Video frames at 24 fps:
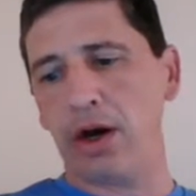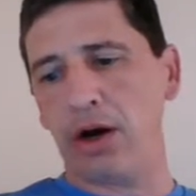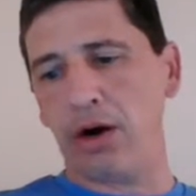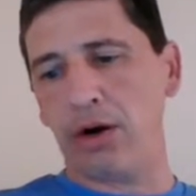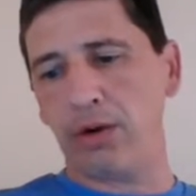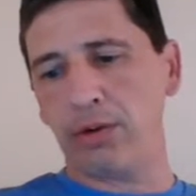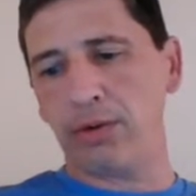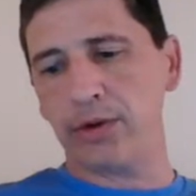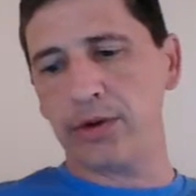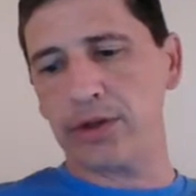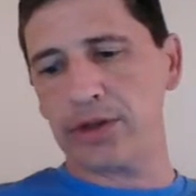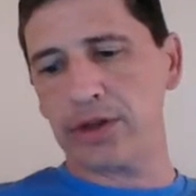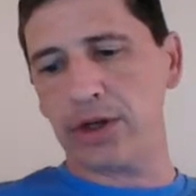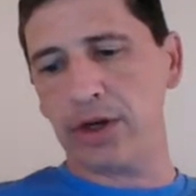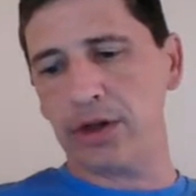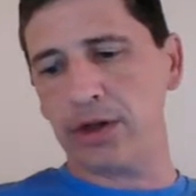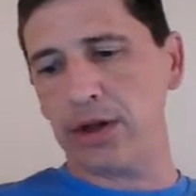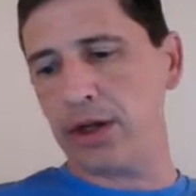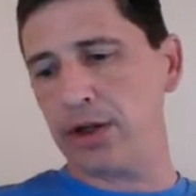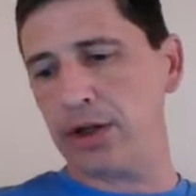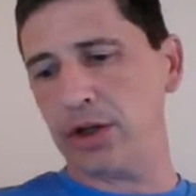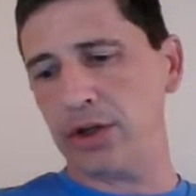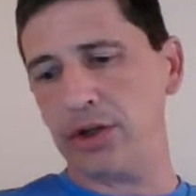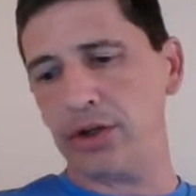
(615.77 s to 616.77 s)
Always,
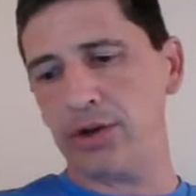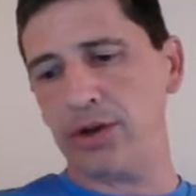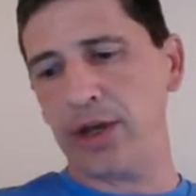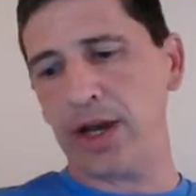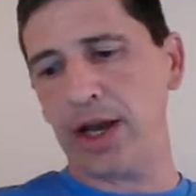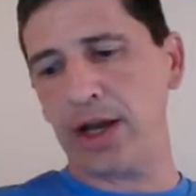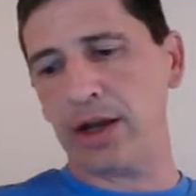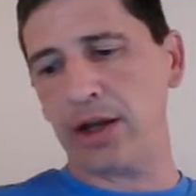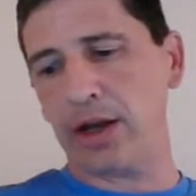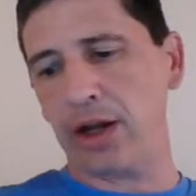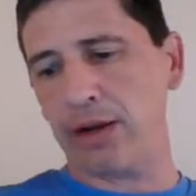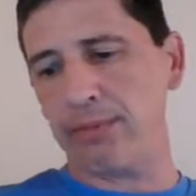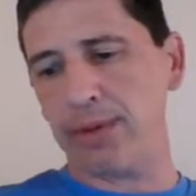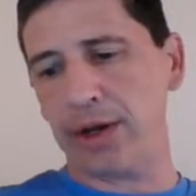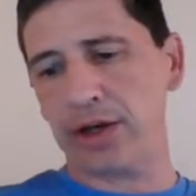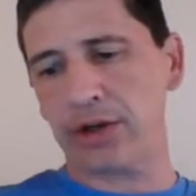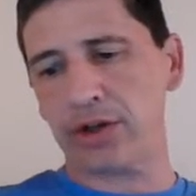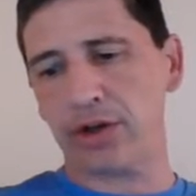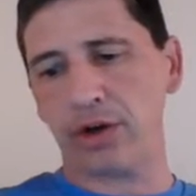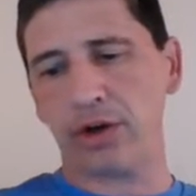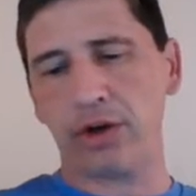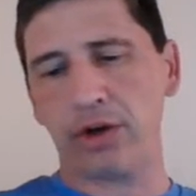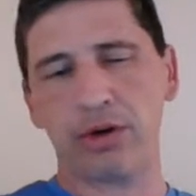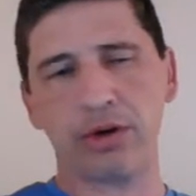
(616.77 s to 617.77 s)
and to do that, you got to make
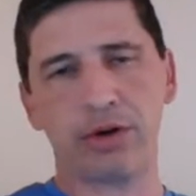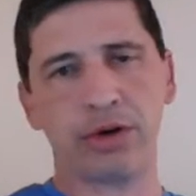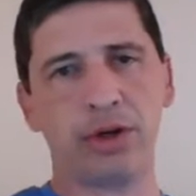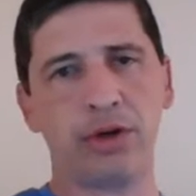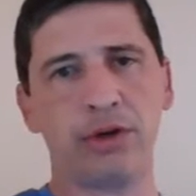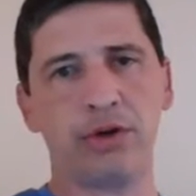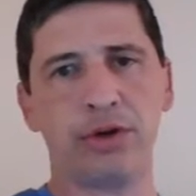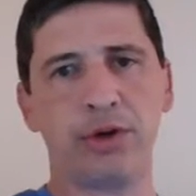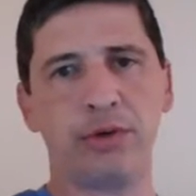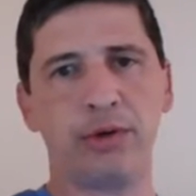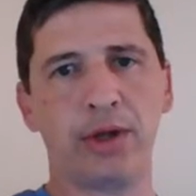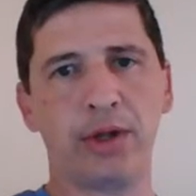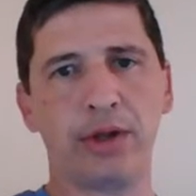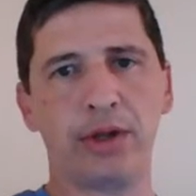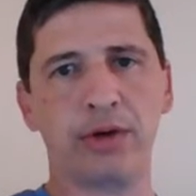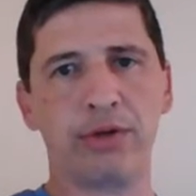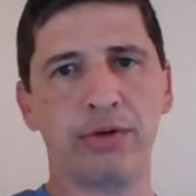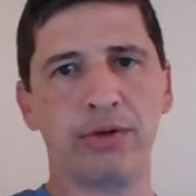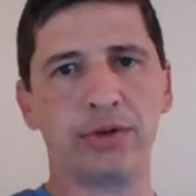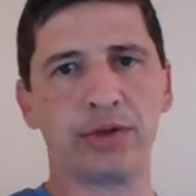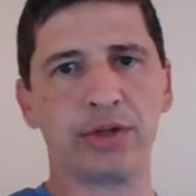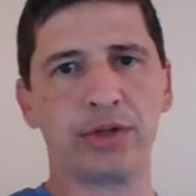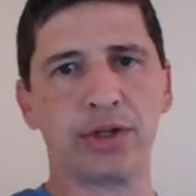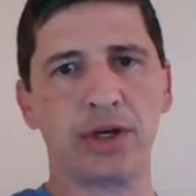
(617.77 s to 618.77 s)
sure you're doing
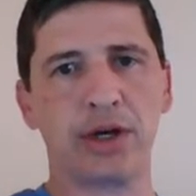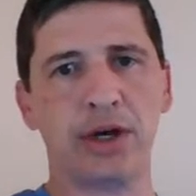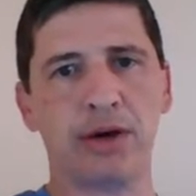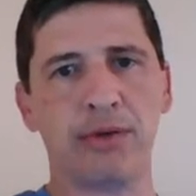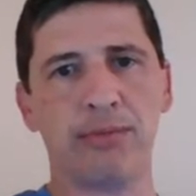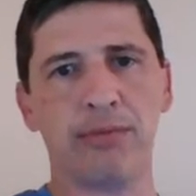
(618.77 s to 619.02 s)
those